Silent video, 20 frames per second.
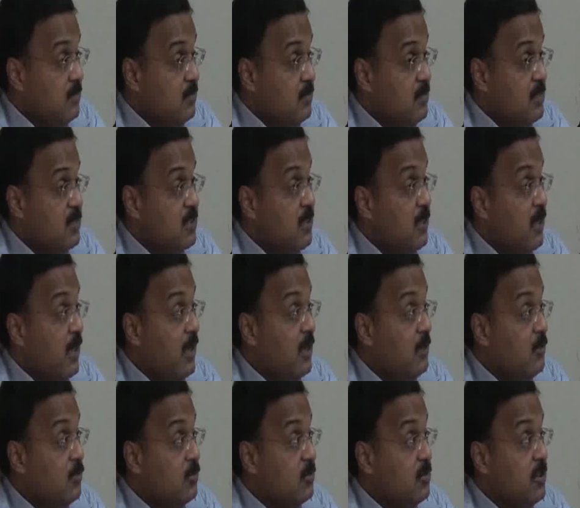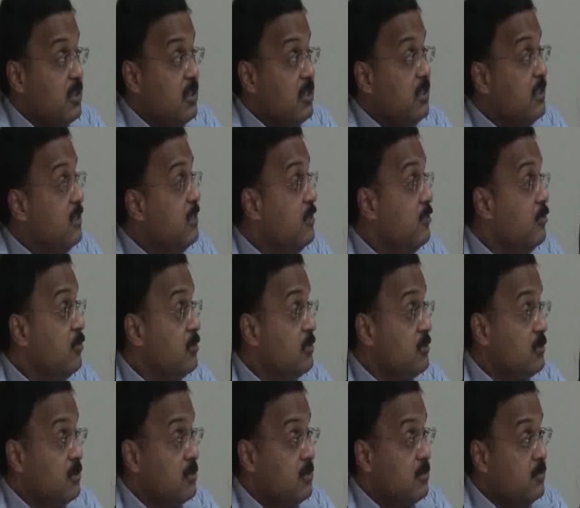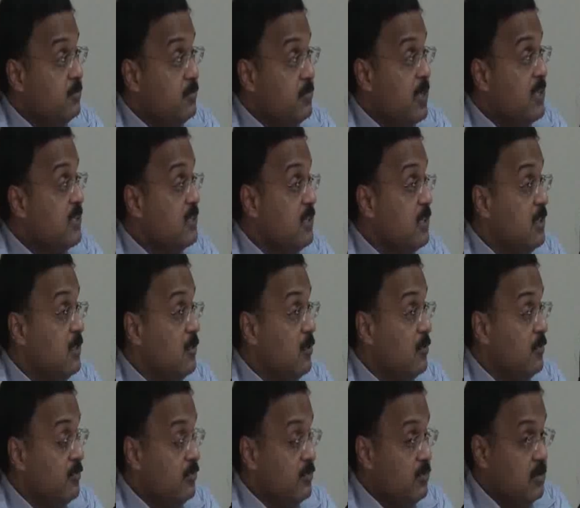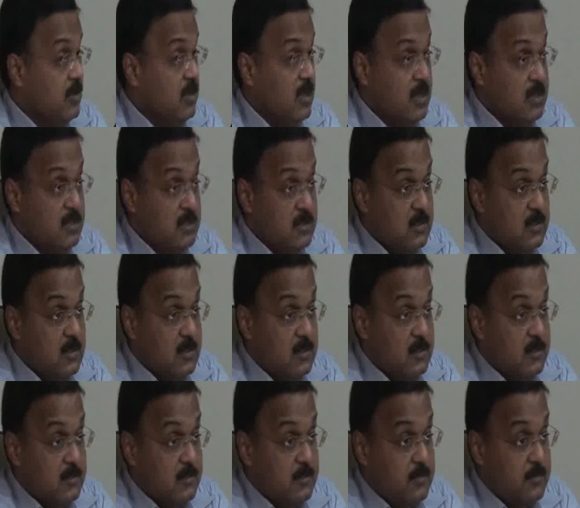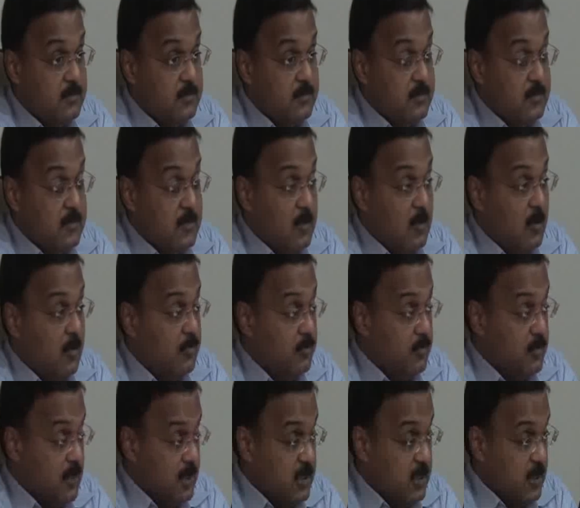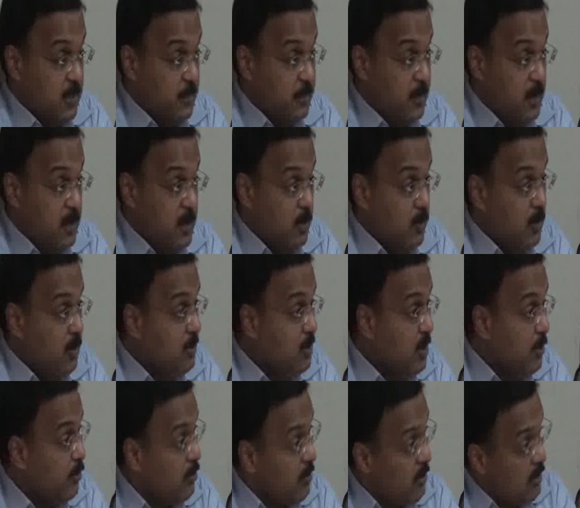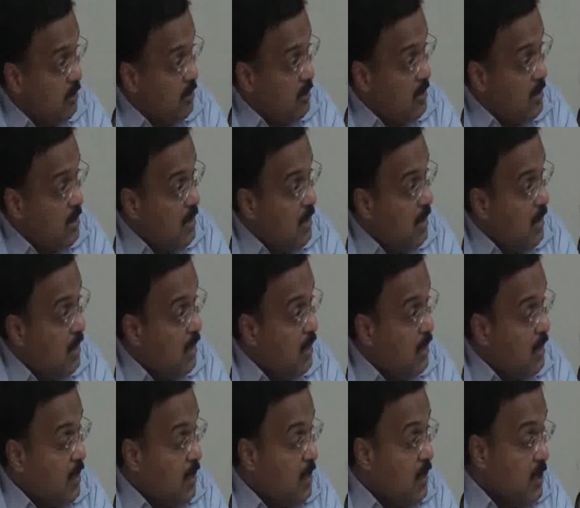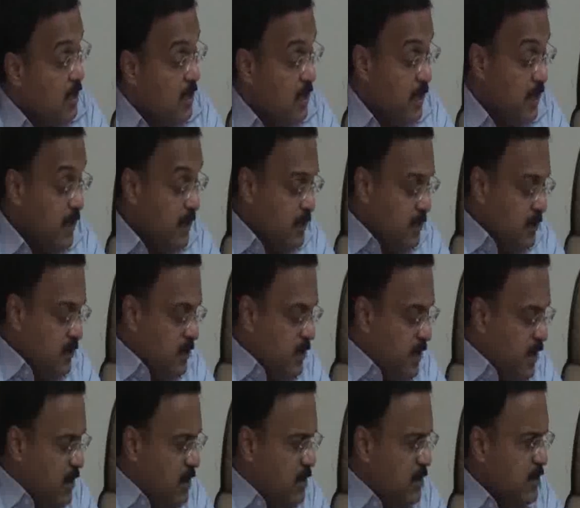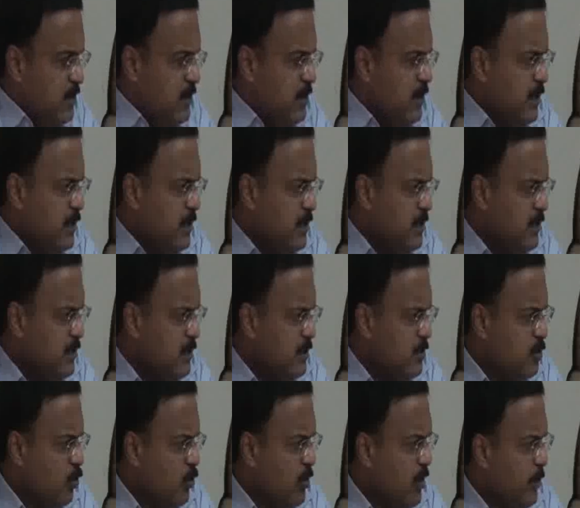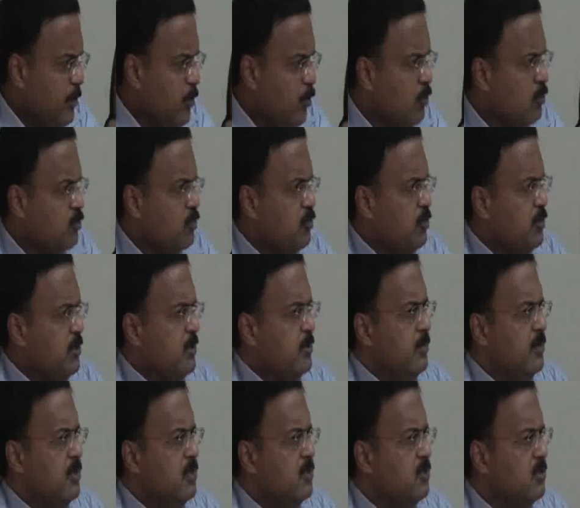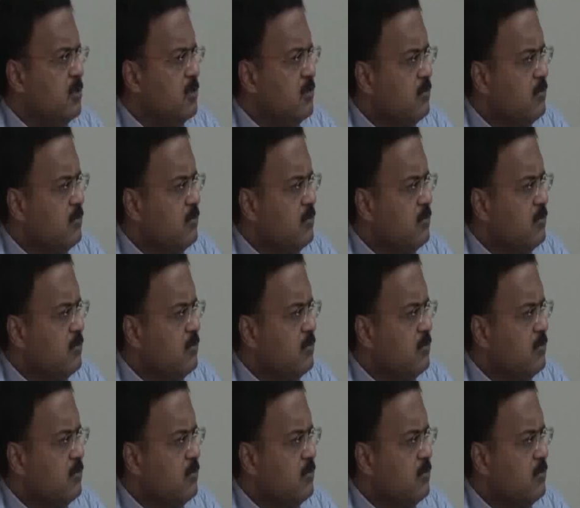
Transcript: Mr. Al-Kosheri, he was president of the ICJ, of this particular tribunal. It delineated its own approach to interpretation.